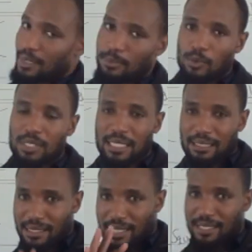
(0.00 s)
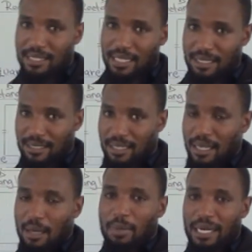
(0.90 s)
which has three sides.
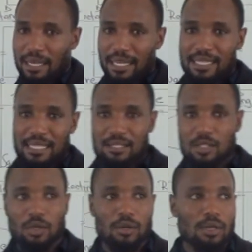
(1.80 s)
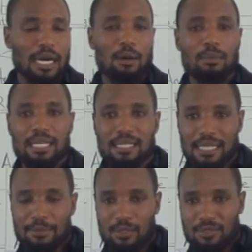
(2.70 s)
But let us know how many types
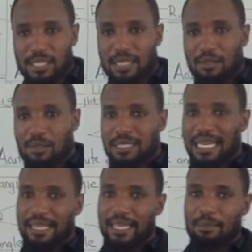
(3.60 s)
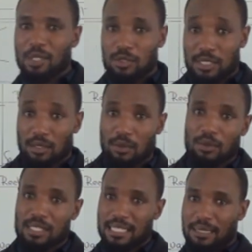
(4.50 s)
of triangles are there because they always
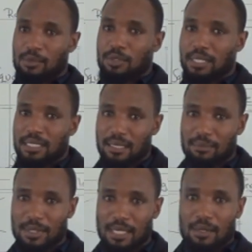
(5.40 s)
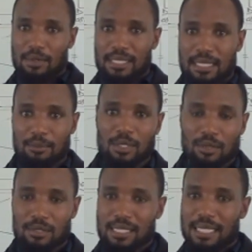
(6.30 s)
come to your exam. Your exam will always
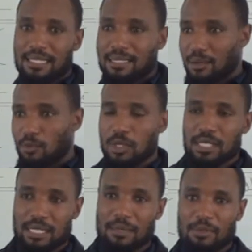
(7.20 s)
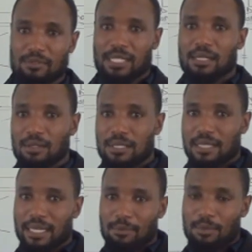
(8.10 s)
ask which type of triangle is
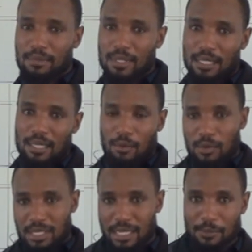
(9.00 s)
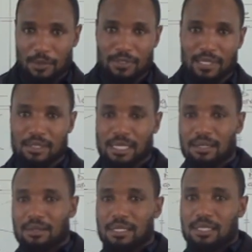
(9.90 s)
there, which type of triangle
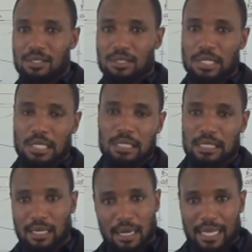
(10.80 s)
is drawn in